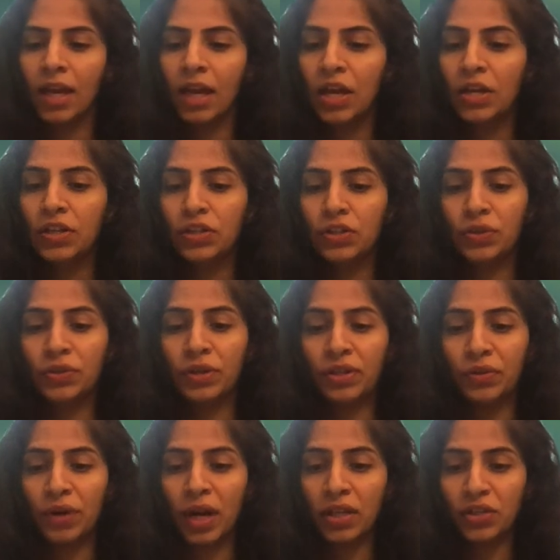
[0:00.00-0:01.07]
So
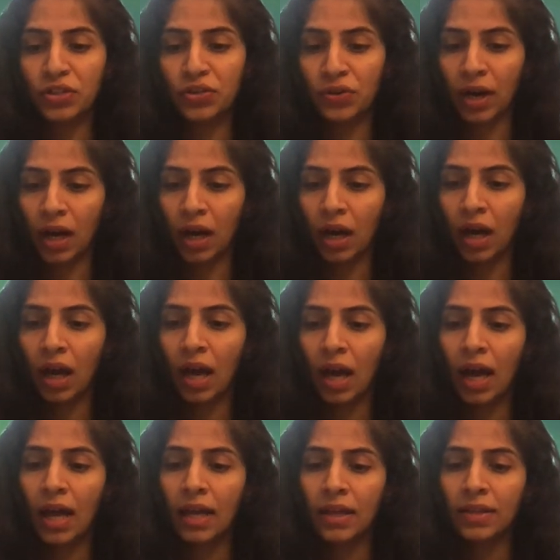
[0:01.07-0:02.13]
Dhritarashtra
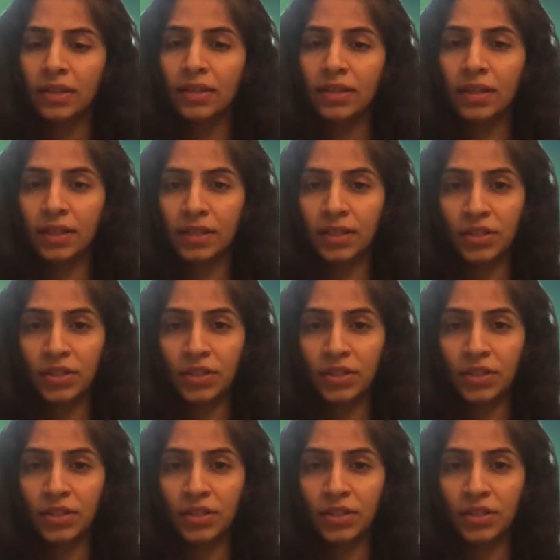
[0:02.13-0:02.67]
turns